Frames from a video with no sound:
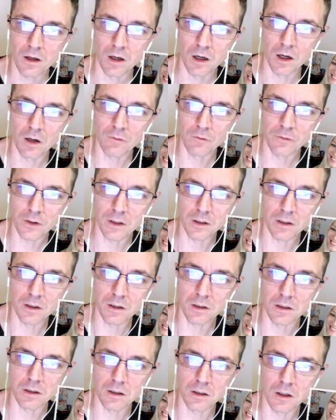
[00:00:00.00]
of
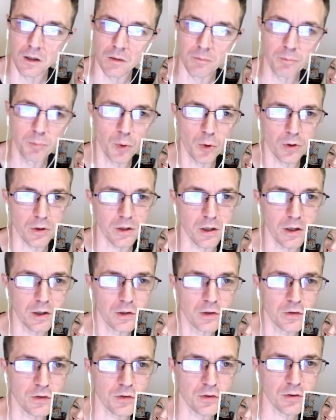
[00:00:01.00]
a
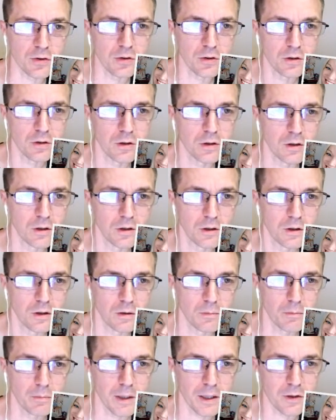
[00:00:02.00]
bookcase
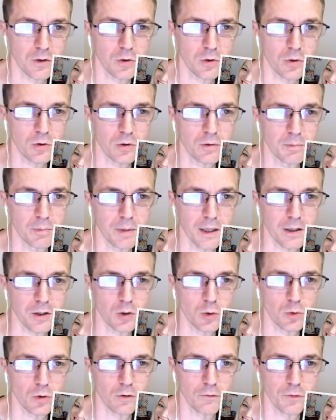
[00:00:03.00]
back here and back
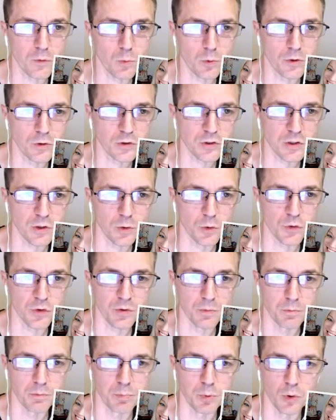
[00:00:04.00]
here if you want to show
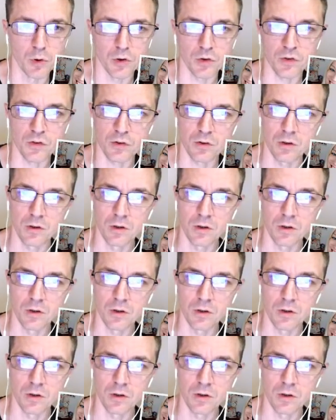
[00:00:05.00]
some books